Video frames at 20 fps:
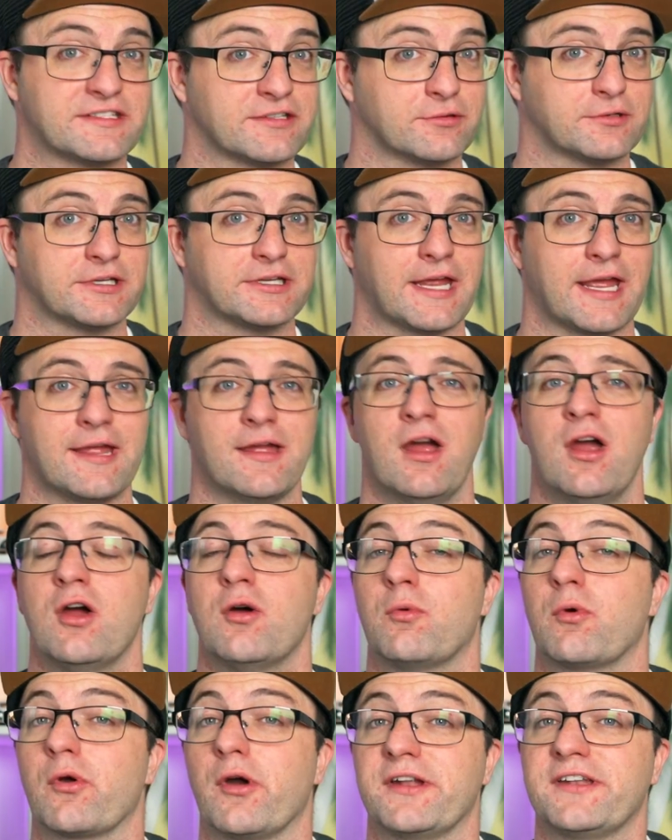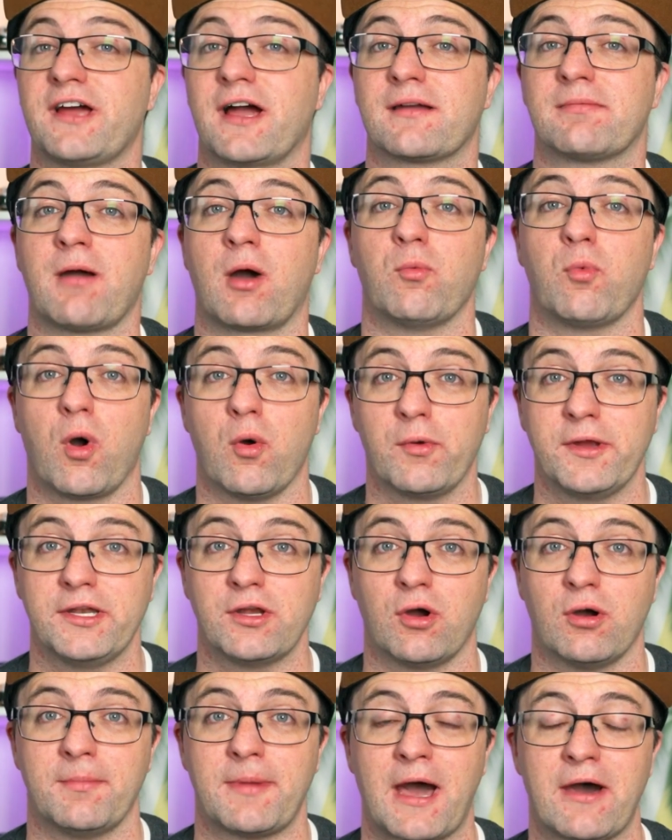So today we're going to talk about what we
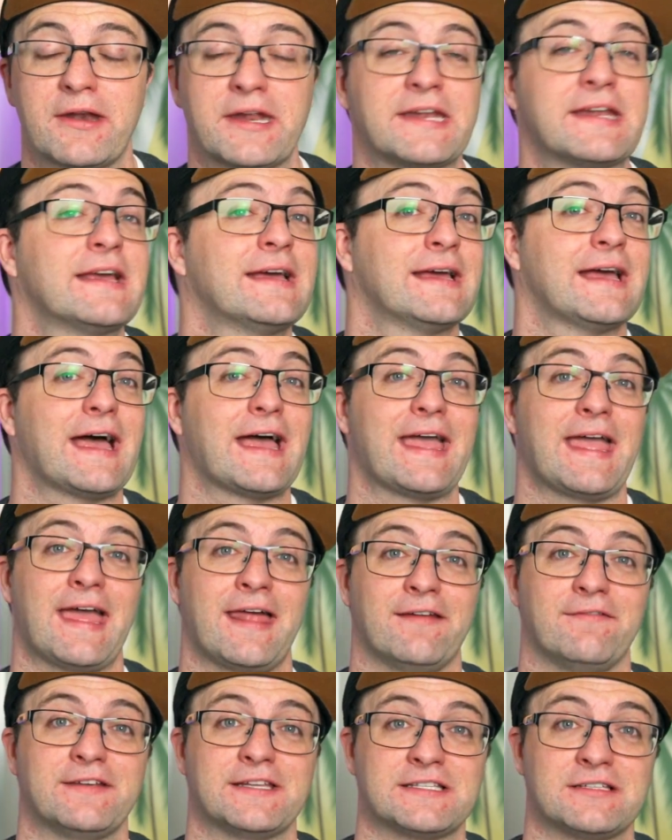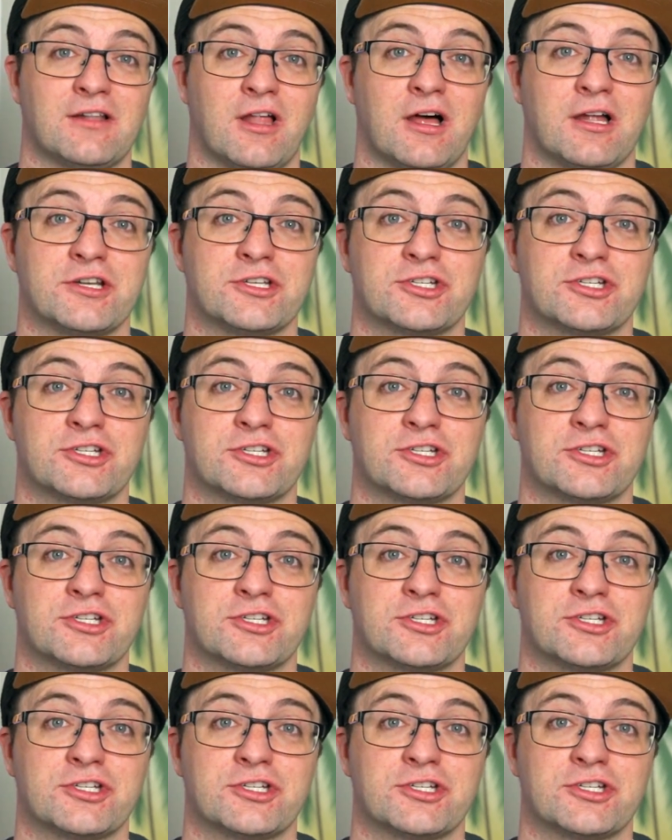know about it ahead of its launch.